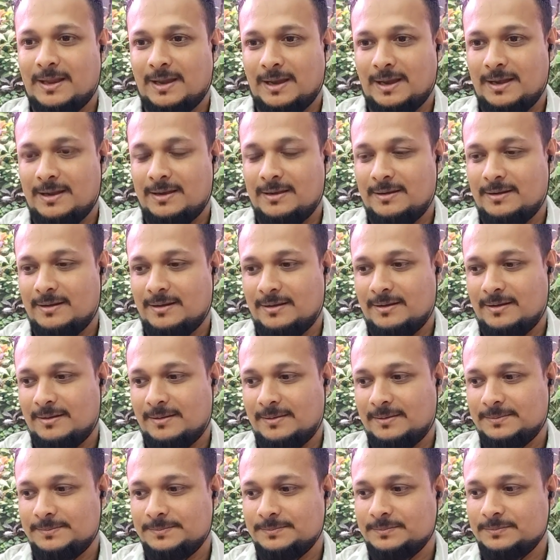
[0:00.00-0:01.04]
and
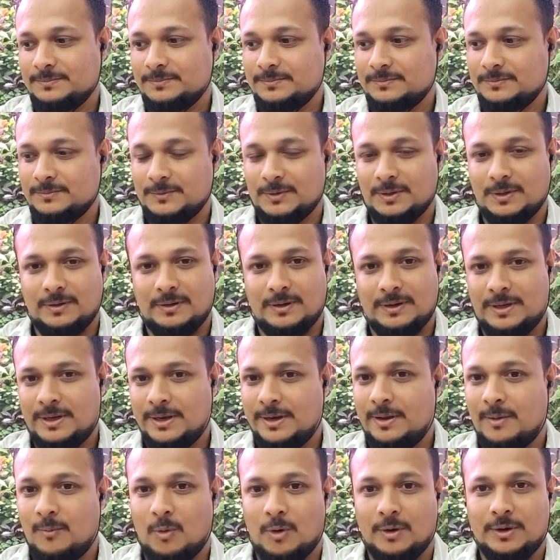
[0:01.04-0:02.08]

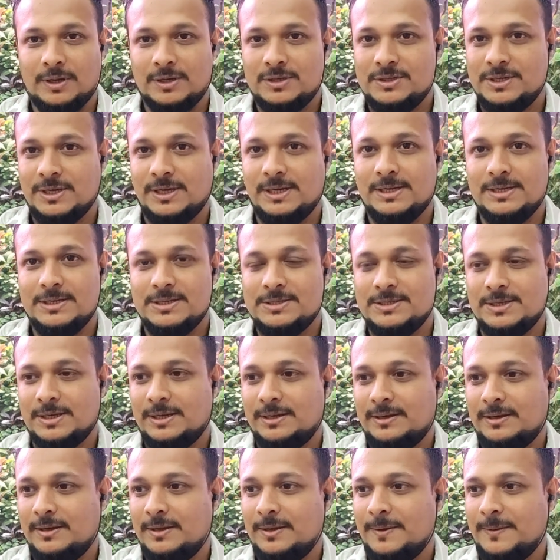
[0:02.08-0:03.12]
did a water change,
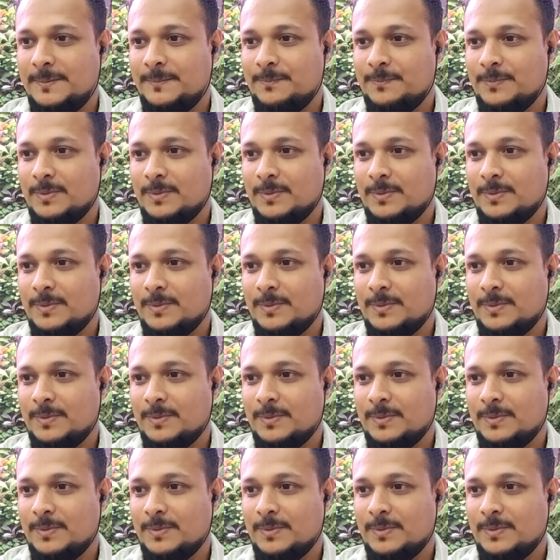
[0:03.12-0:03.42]
and